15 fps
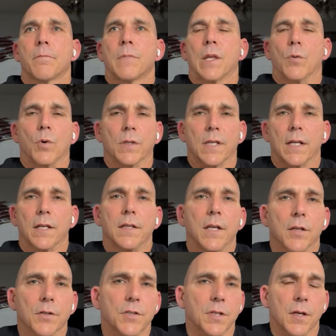Worked at a
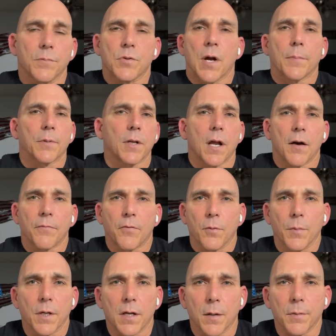dealership, dropped it off for
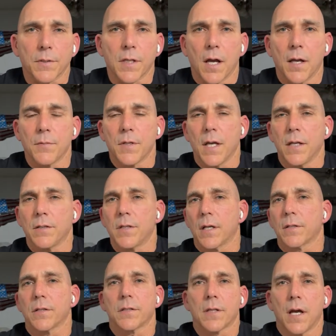me a couple times. Hey, check
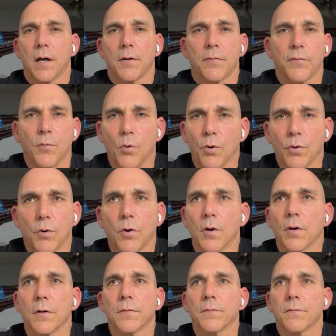this out, four
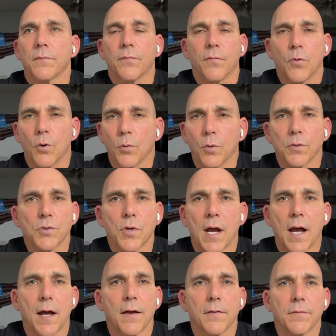door, 4-wheel
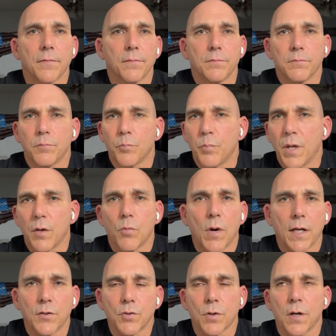drive, big
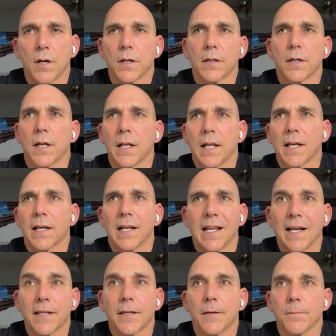white truck, kind of like I
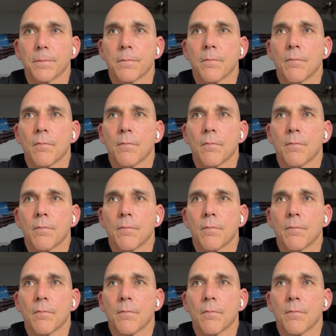like it.